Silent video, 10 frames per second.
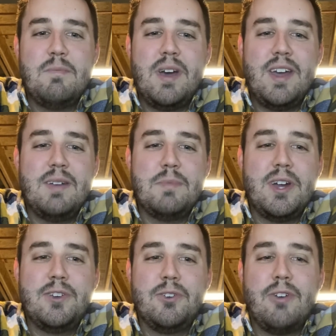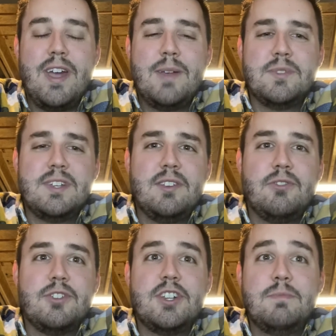My undergrad was in
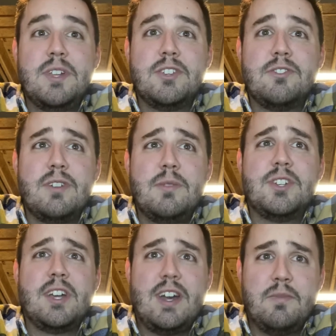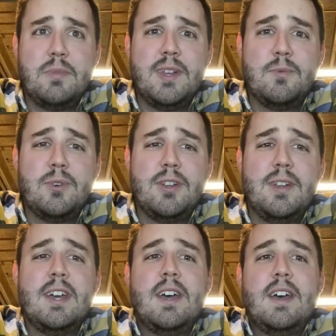Christian ministry, which I got from
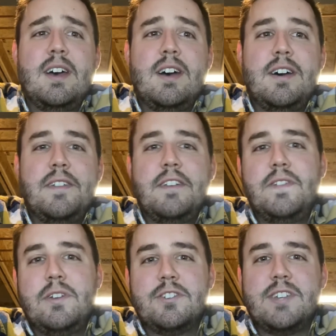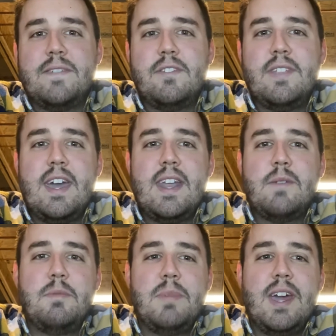Lindenwood. Then a few years after that, I
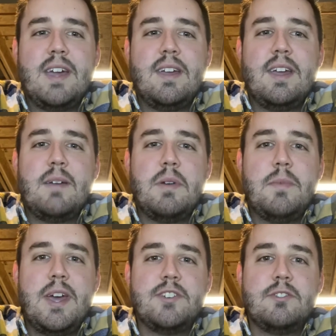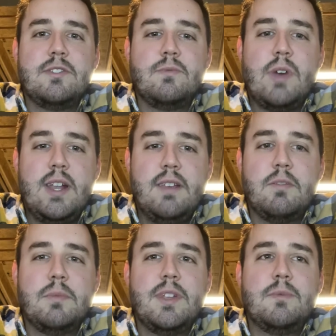went back and got my master's in writing
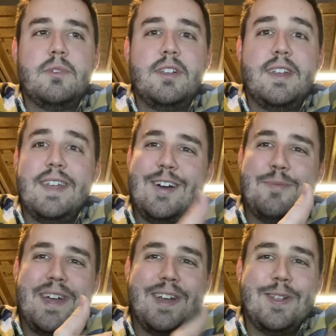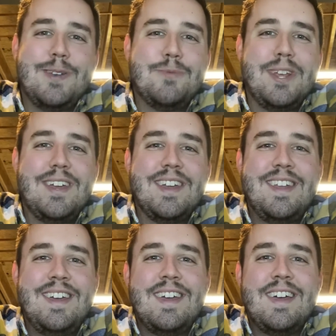from Lindenwood, and now I'm back at Lindenwood
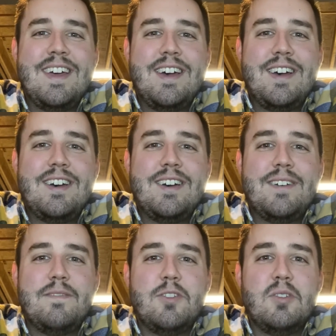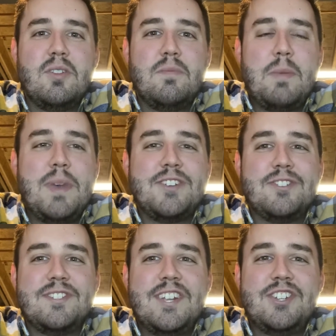again for my
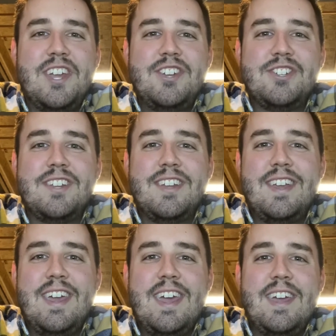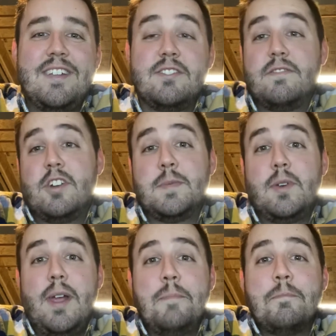master's in education. And so far, it's
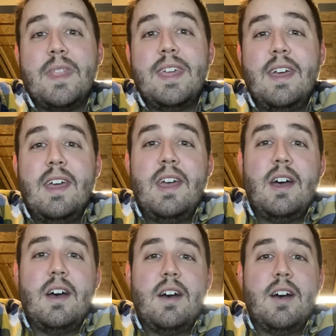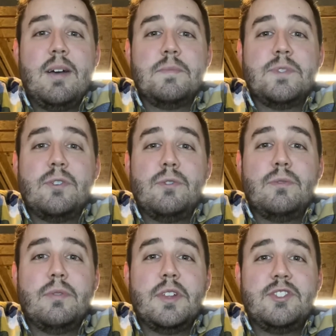been great.
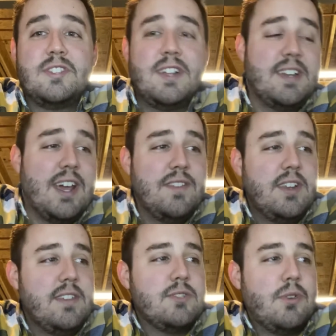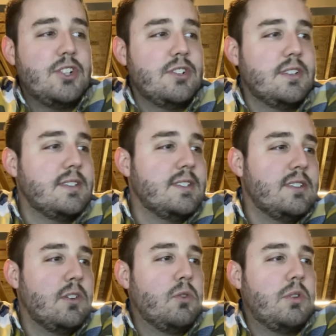So let's just kind of dive into these questions.
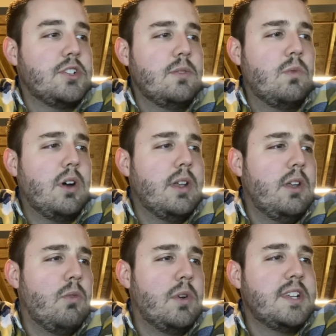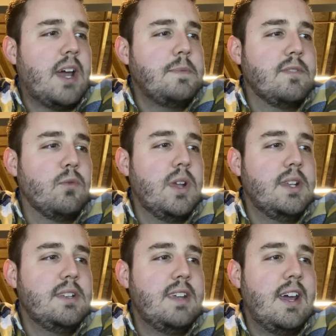So question 1, what types of
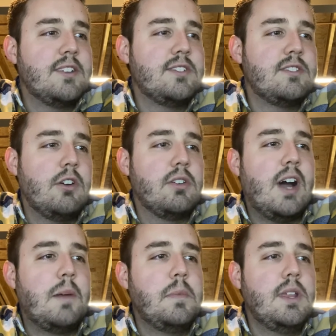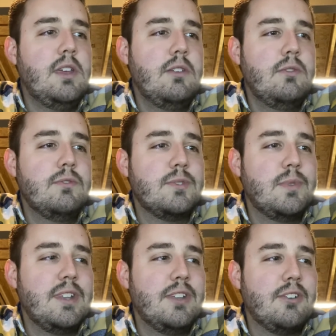written texts are commonly used
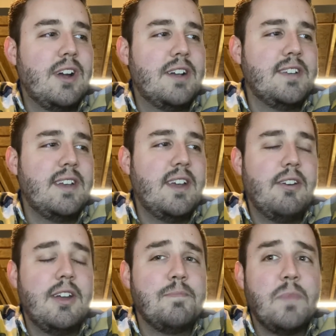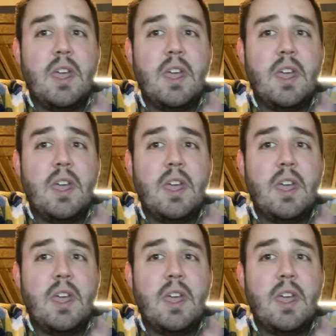within your content area?